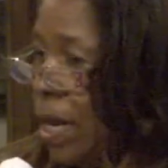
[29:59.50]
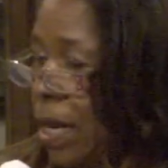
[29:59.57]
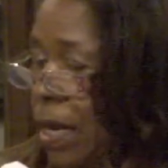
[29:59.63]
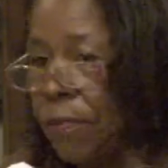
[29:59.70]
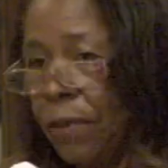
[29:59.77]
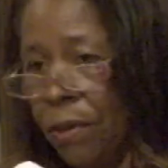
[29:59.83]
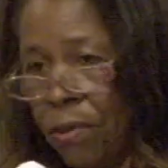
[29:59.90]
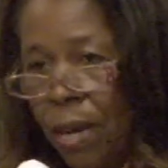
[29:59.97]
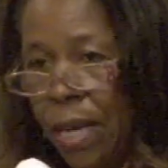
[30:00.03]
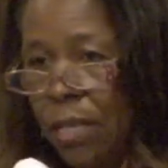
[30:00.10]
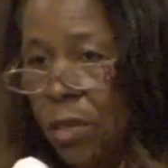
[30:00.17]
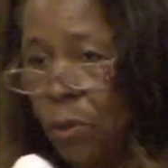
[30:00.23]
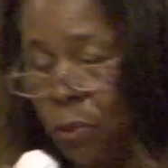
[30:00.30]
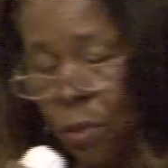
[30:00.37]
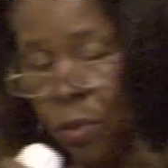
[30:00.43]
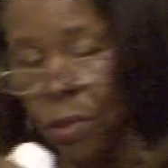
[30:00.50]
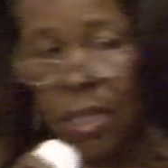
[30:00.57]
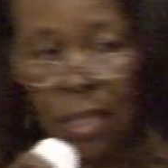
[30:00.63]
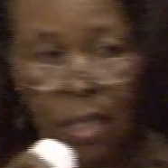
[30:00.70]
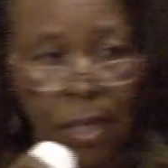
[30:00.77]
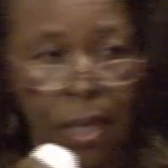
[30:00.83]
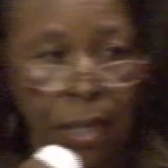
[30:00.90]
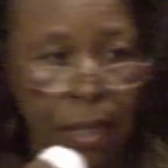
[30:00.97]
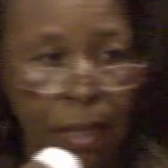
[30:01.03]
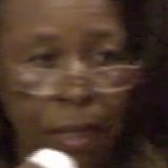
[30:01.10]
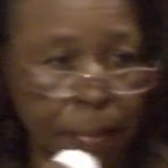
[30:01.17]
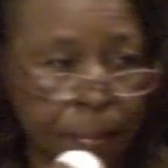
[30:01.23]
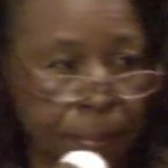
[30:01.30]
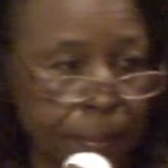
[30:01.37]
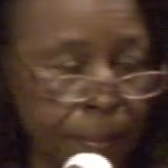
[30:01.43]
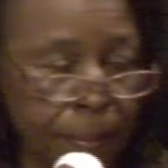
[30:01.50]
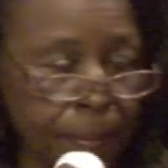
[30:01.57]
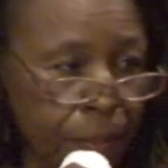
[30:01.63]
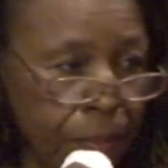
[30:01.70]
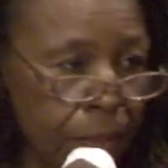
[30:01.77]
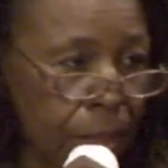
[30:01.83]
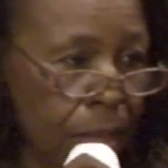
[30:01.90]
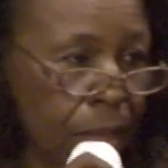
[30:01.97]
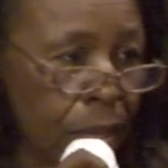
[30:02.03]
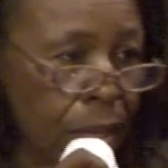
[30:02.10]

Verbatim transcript: if we don't stand up for Christ, who's going to stand up?